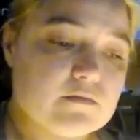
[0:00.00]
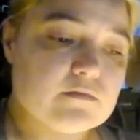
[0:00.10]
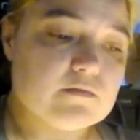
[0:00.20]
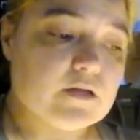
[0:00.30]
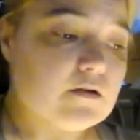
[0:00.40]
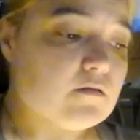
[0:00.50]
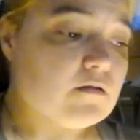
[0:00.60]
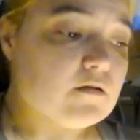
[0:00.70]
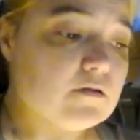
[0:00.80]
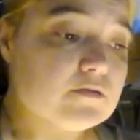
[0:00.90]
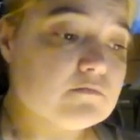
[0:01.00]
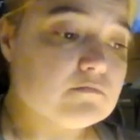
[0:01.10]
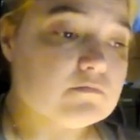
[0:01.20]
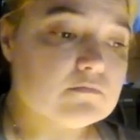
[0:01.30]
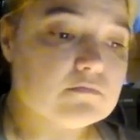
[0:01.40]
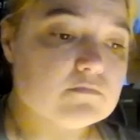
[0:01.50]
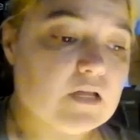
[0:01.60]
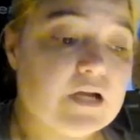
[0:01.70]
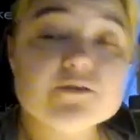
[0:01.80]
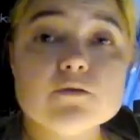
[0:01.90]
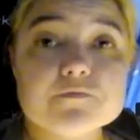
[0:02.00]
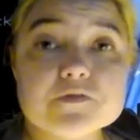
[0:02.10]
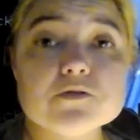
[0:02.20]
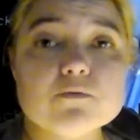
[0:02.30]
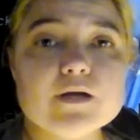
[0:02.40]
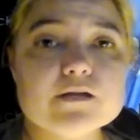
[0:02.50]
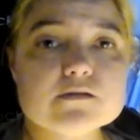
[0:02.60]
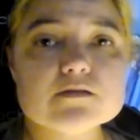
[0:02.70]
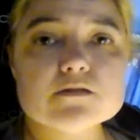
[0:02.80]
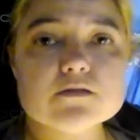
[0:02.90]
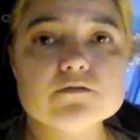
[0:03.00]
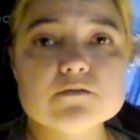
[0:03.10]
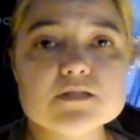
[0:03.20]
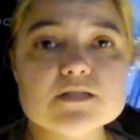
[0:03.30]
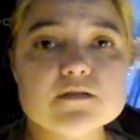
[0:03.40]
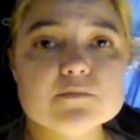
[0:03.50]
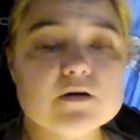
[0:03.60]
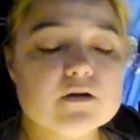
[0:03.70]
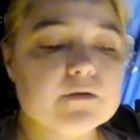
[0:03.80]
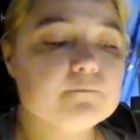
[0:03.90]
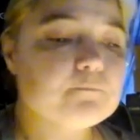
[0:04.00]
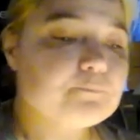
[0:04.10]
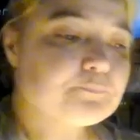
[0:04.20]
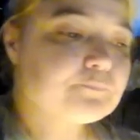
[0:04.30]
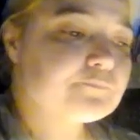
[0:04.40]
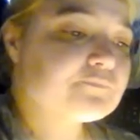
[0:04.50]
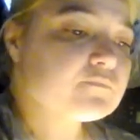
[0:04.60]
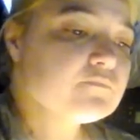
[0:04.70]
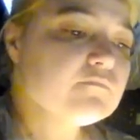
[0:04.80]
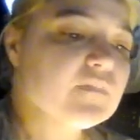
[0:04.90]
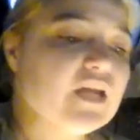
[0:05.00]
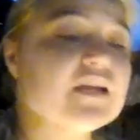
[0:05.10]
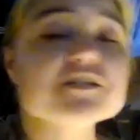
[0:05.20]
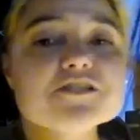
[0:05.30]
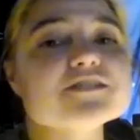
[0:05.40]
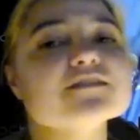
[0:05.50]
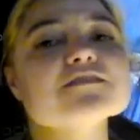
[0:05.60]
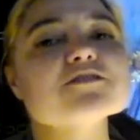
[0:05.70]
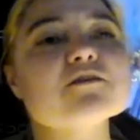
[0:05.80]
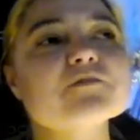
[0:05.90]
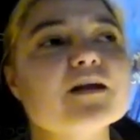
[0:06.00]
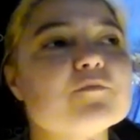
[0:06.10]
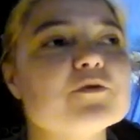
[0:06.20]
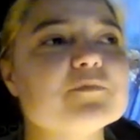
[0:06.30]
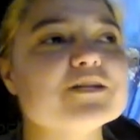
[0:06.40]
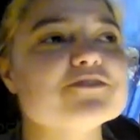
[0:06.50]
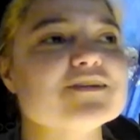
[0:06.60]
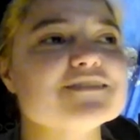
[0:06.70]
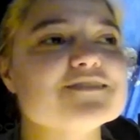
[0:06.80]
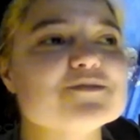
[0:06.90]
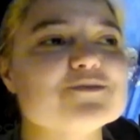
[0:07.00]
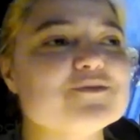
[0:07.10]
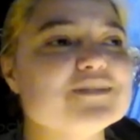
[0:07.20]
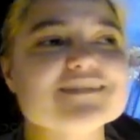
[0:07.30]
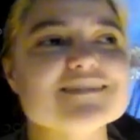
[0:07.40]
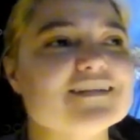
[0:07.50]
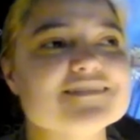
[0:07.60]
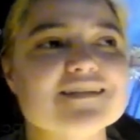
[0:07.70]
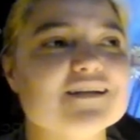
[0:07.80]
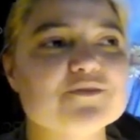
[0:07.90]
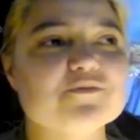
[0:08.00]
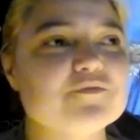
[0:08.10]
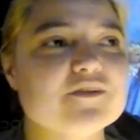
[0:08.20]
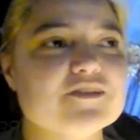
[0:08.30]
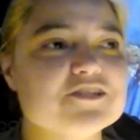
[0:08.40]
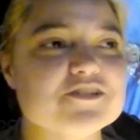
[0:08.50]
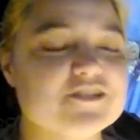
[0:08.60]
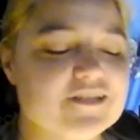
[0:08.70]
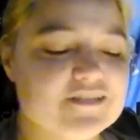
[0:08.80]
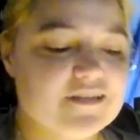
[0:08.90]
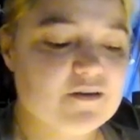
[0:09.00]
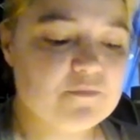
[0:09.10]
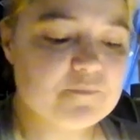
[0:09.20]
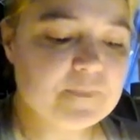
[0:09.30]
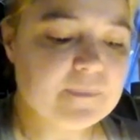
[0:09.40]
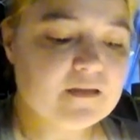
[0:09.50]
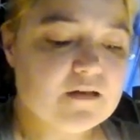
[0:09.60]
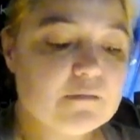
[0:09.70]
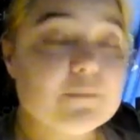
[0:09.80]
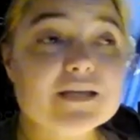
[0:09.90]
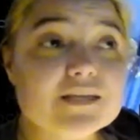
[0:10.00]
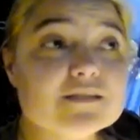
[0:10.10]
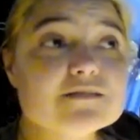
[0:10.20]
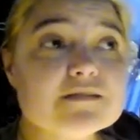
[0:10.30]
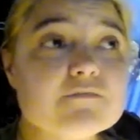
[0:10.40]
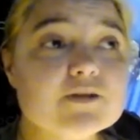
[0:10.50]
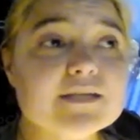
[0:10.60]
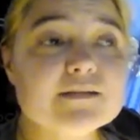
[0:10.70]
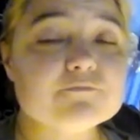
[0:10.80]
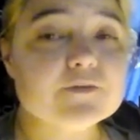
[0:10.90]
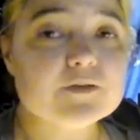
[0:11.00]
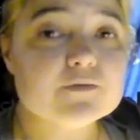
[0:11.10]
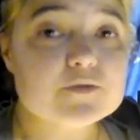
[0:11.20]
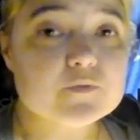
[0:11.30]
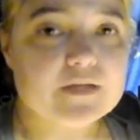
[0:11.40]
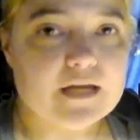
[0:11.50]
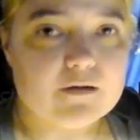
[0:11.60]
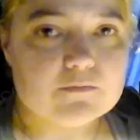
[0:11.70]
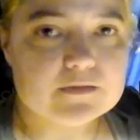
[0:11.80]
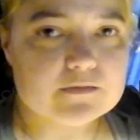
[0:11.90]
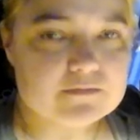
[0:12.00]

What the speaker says: There are, I know of 2 ways to do the slip knot, and I just did this off camera to make sure I could still do it, because like I said, I do the foundation chains now. My kids never can figure this one out.